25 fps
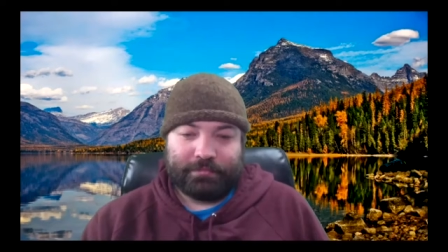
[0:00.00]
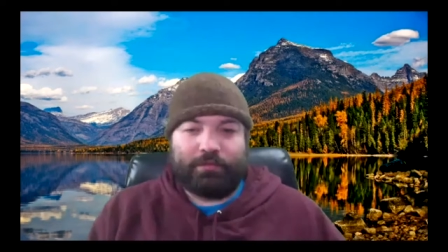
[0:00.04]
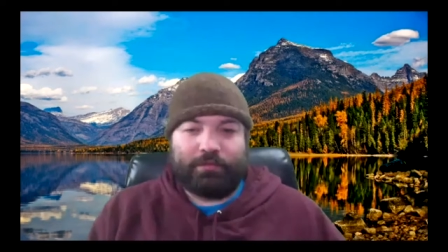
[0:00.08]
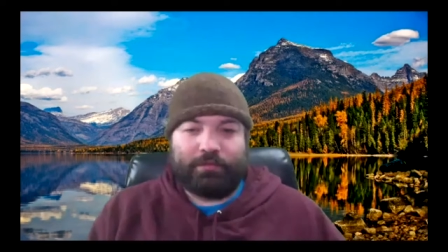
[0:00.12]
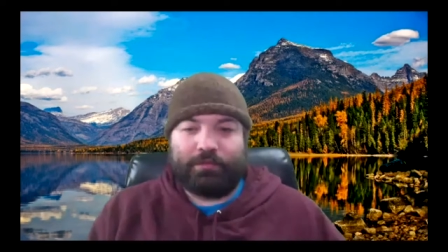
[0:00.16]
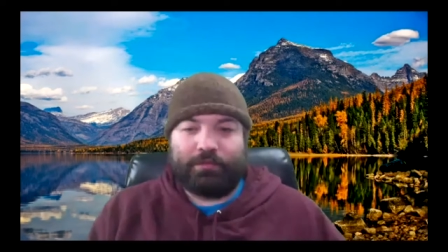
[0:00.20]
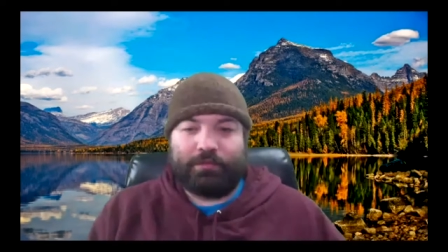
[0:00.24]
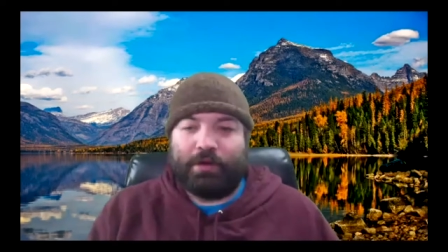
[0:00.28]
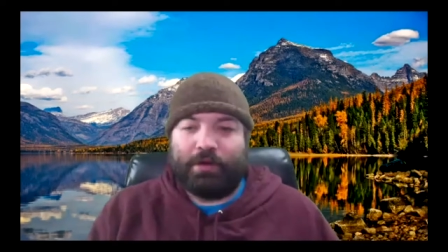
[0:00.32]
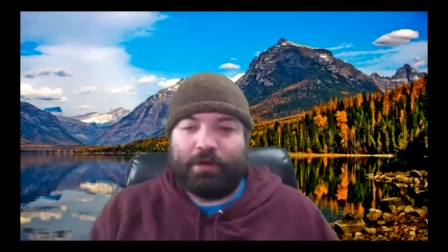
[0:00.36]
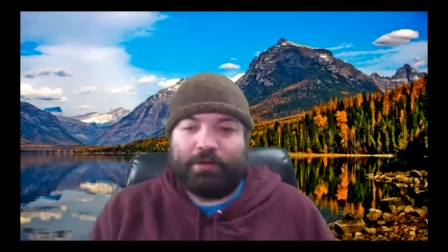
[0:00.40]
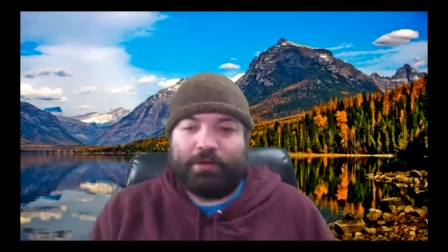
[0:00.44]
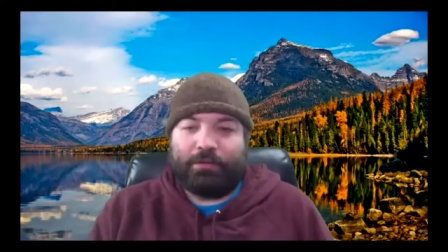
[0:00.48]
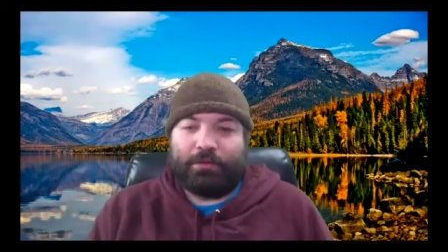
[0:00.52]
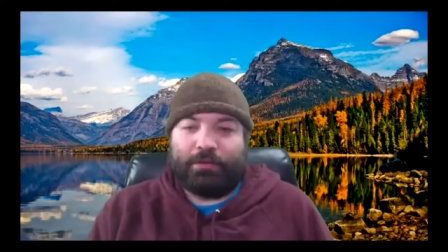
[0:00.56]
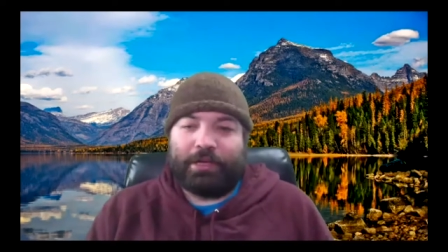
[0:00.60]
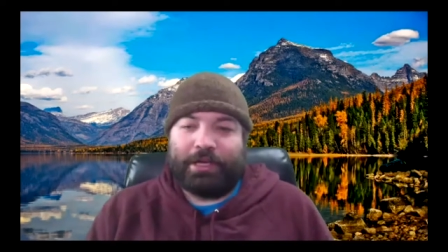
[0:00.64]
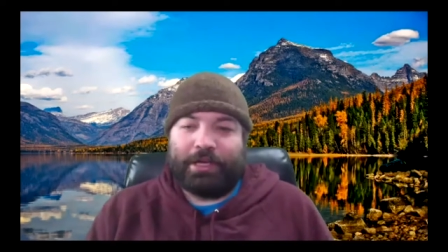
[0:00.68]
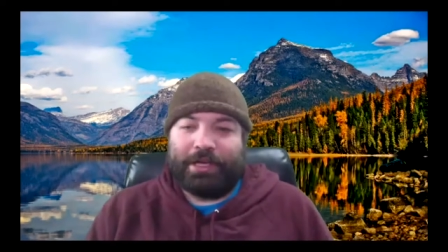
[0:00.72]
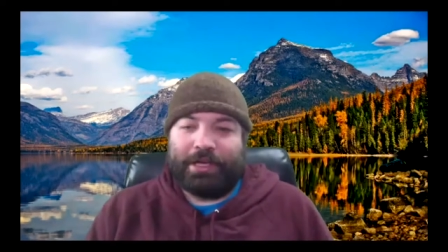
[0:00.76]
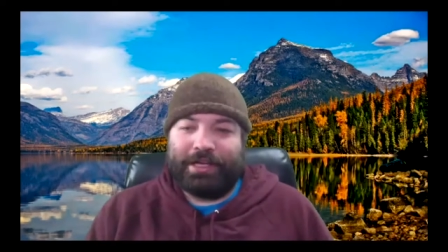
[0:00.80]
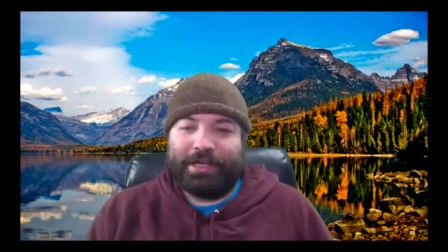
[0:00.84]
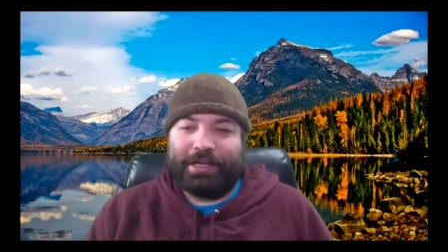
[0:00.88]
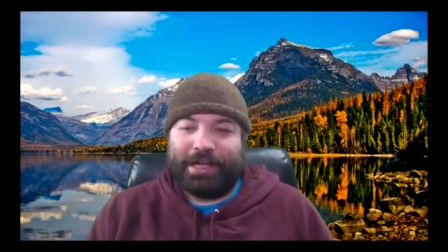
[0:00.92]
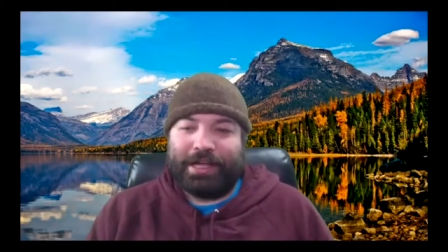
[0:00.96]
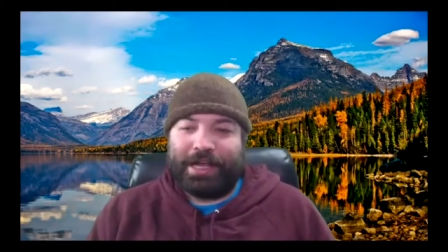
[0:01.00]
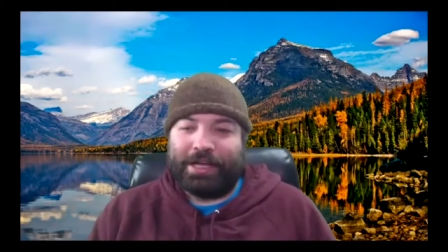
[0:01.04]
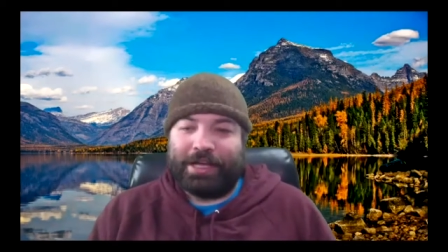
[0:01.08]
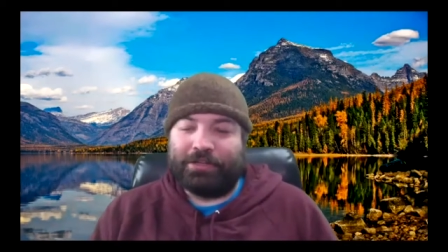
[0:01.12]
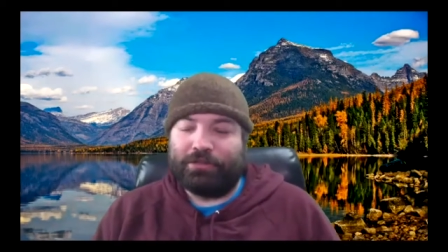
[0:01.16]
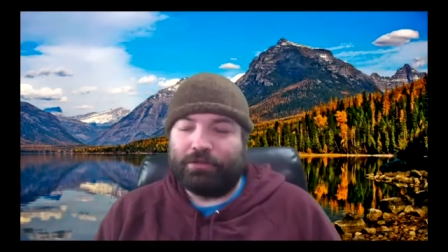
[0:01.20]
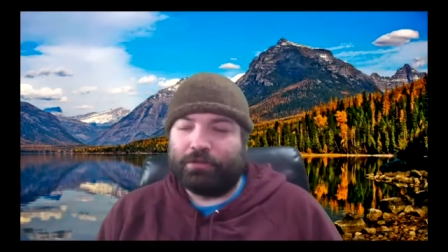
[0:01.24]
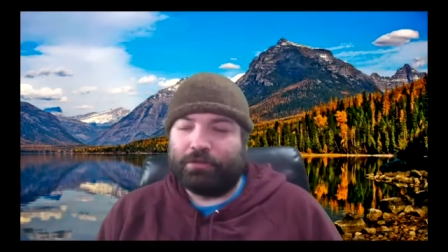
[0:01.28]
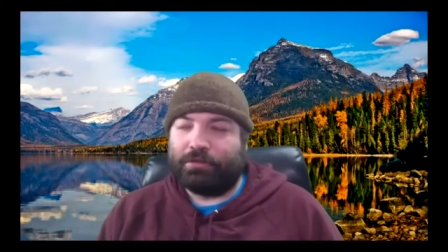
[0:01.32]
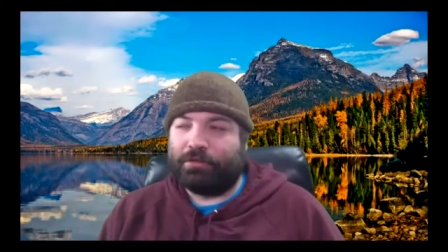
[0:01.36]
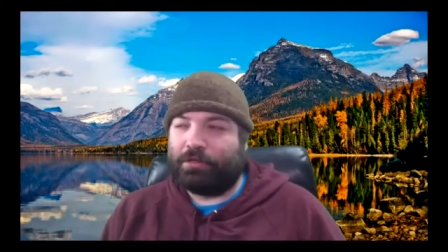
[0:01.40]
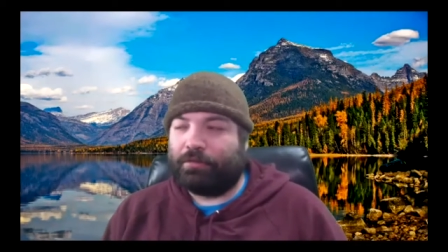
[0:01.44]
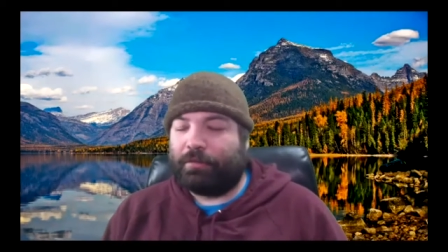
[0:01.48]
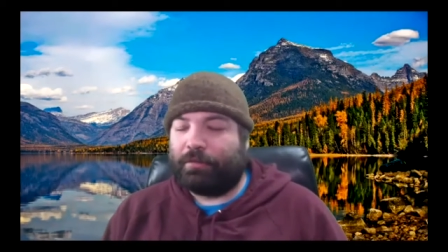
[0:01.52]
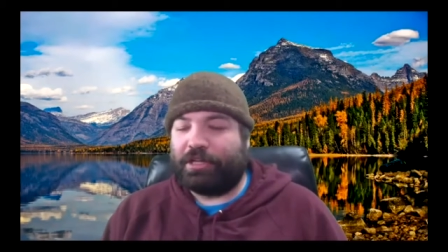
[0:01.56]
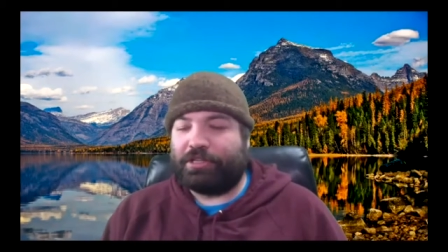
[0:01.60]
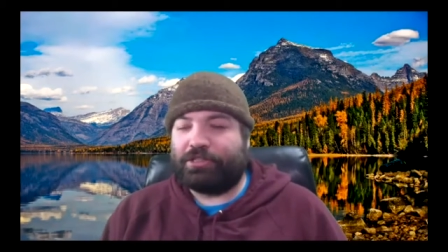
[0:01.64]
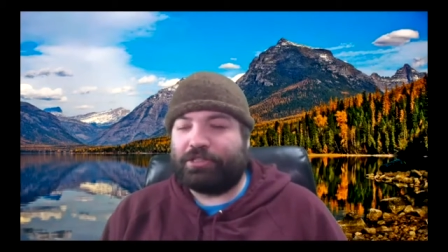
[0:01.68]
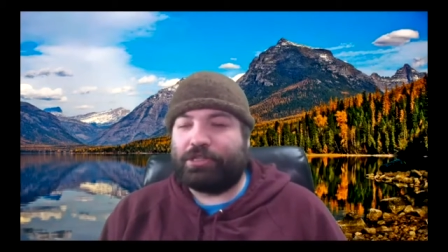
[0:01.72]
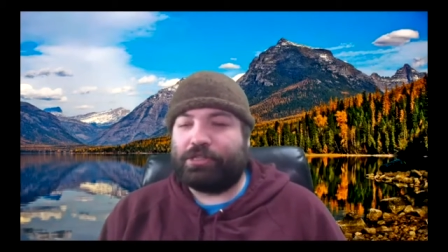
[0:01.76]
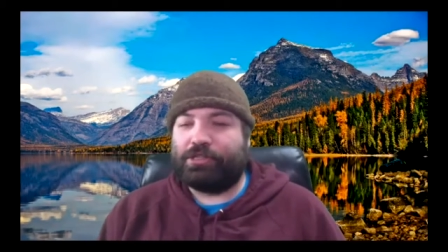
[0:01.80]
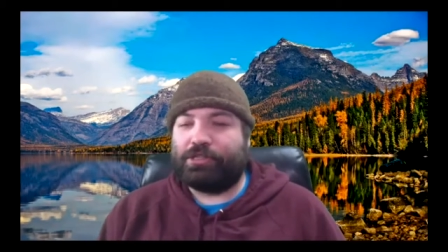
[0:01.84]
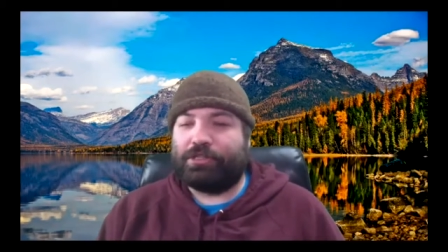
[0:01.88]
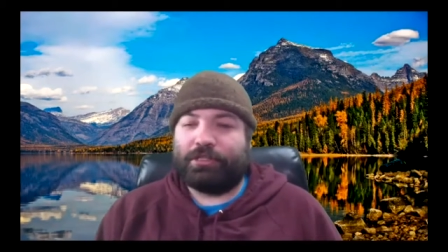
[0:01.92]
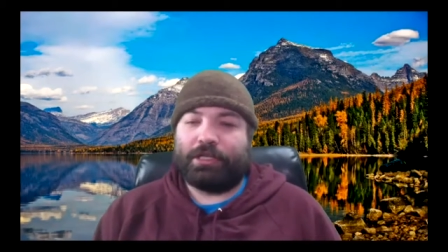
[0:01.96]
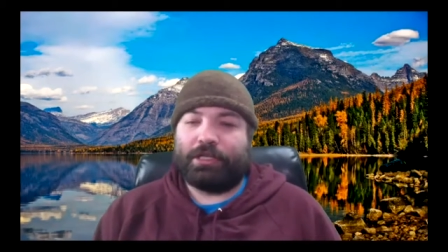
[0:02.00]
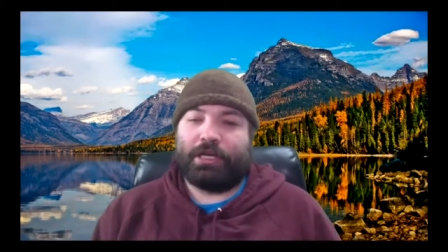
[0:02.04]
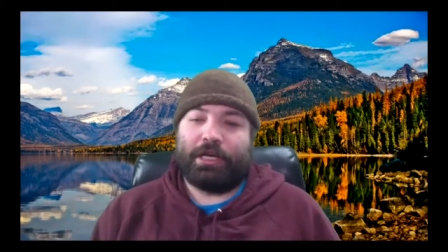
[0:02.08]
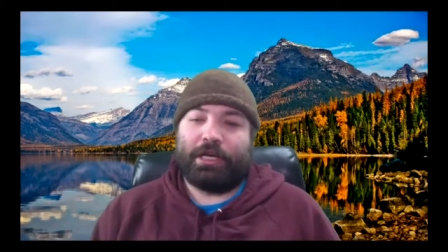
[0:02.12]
the right way. And you mentioned